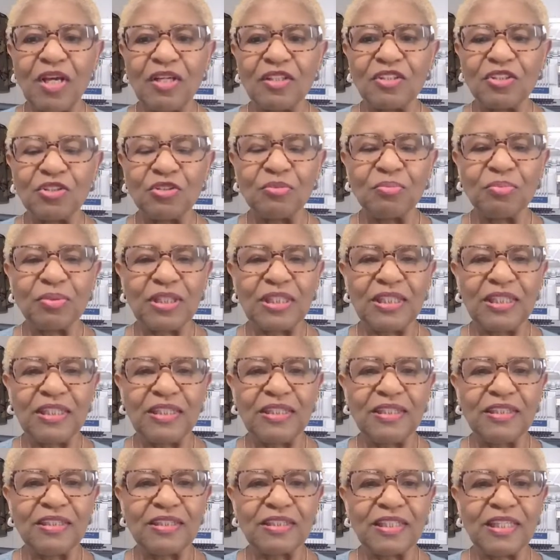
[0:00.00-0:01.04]
to
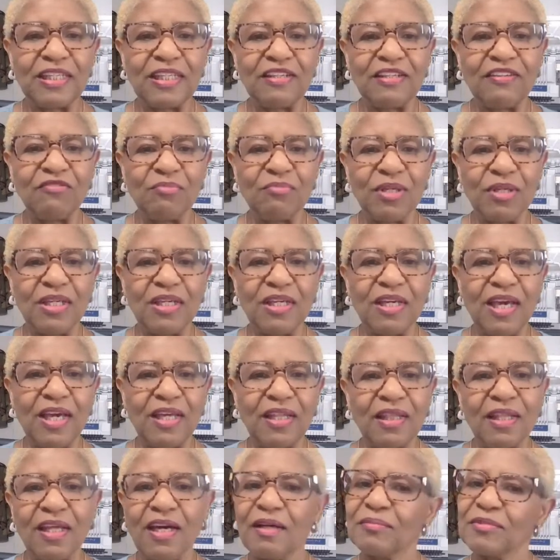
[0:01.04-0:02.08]
please give me a
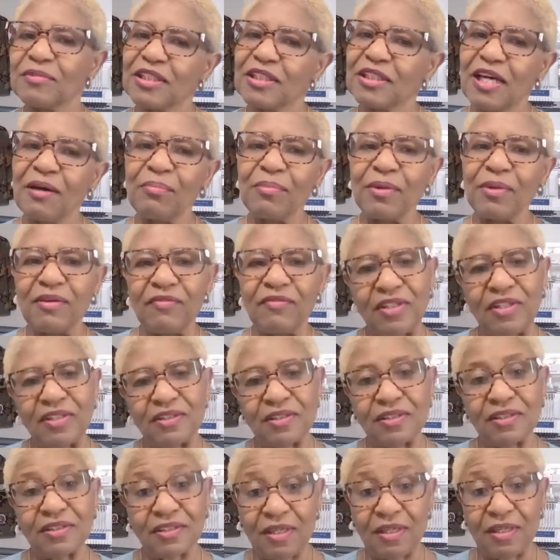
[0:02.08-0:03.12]
thumbs up if
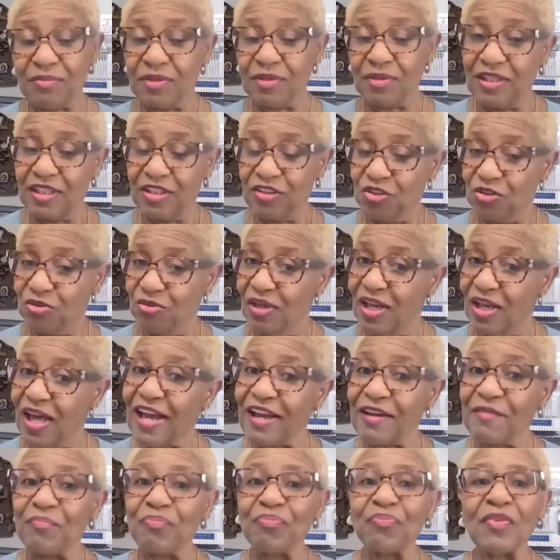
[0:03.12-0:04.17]
this is something that you
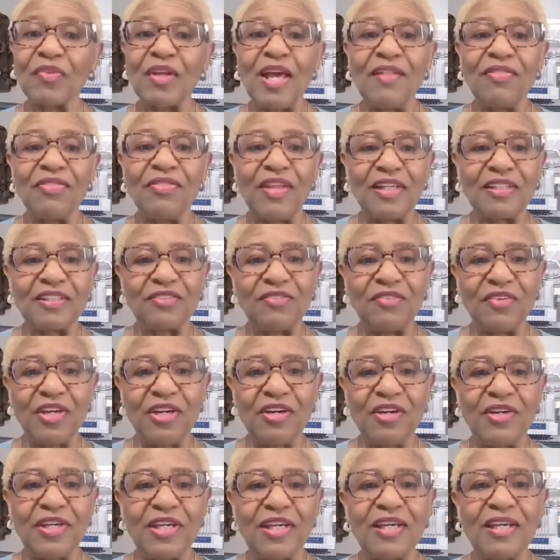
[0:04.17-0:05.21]
like. That's
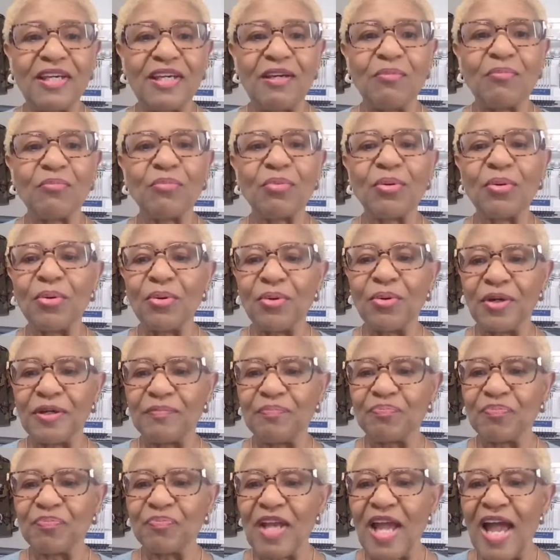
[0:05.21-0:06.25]
very
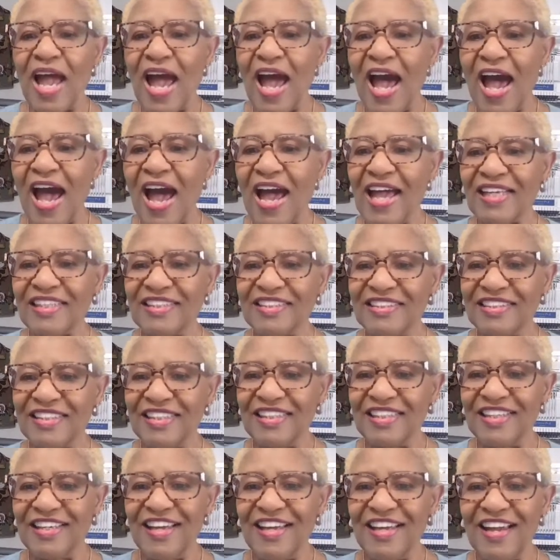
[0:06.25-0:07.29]
important. Hi,
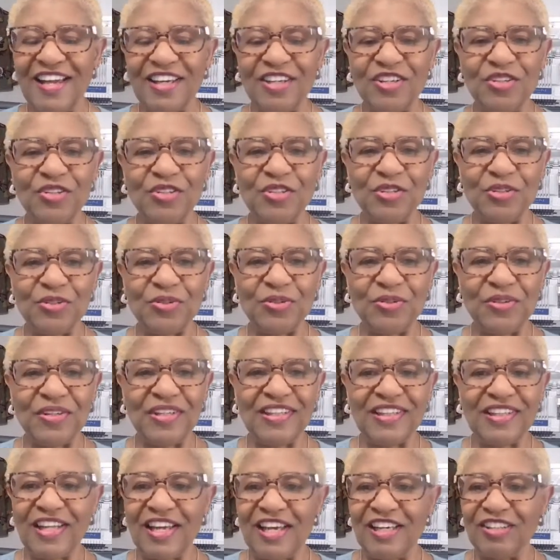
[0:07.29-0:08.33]
Jenny. How you
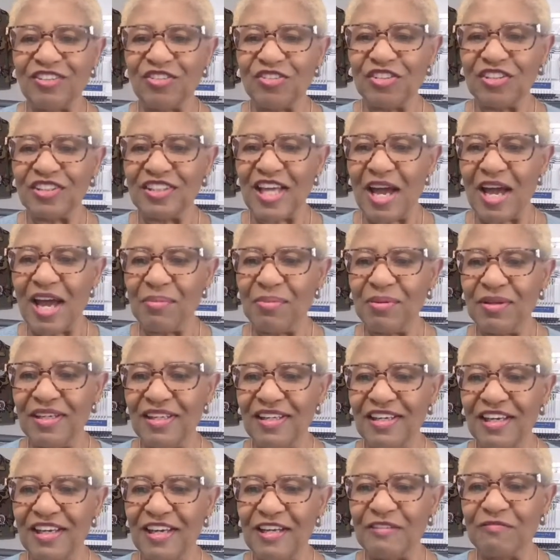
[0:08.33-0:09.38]
doing? Thanks for stopping
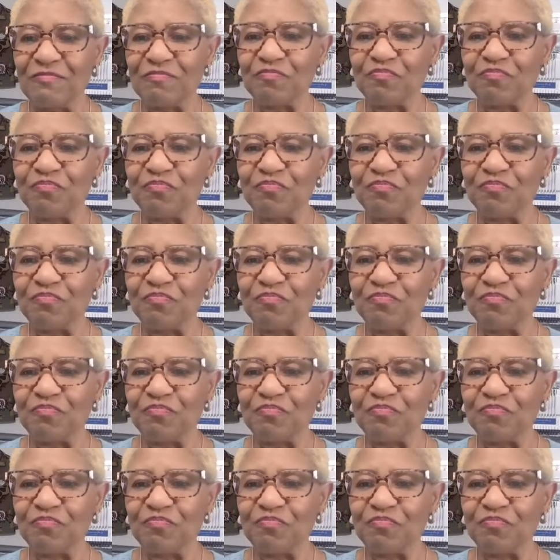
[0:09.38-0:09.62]
in.